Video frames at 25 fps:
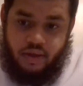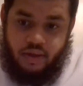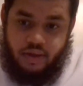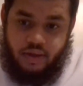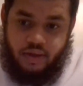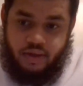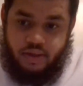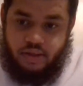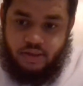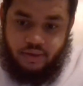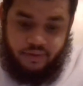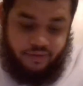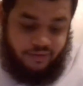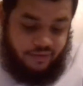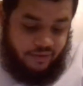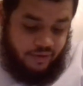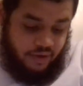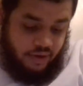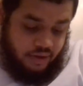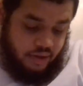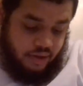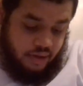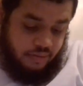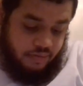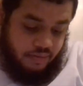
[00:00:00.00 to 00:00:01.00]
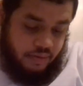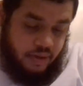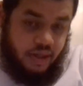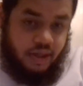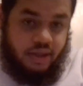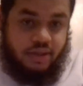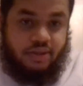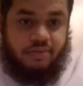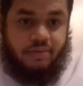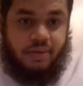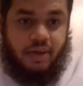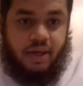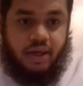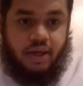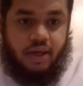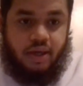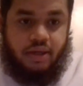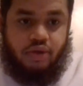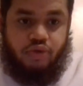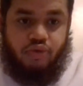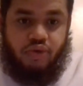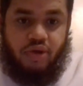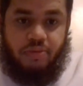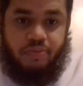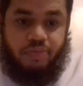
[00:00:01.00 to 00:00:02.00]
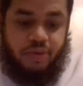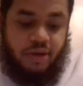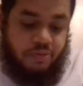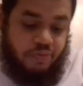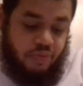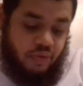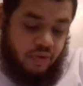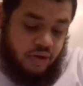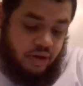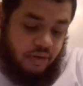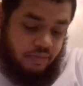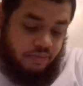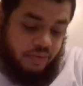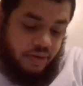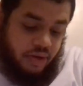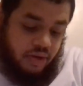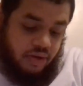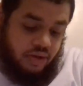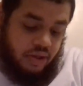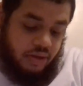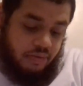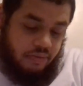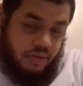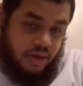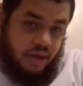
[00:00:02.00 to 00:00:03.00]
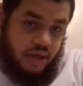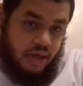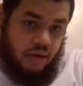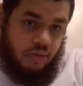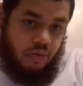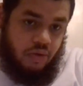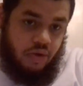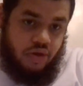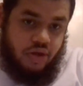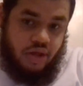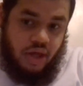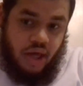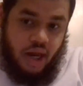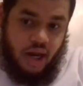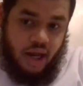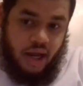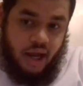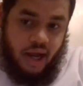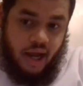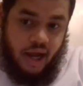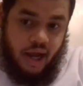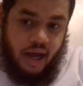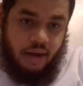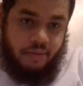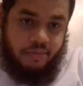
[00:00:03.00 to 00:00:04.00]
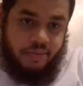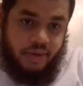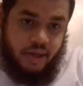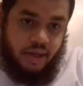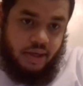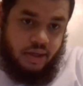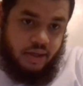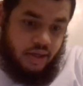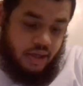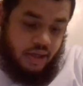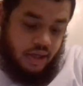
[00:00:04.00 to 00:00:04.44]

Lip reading: This is a fucked up list, man. 3 people in the building, man. I want y'all to comment.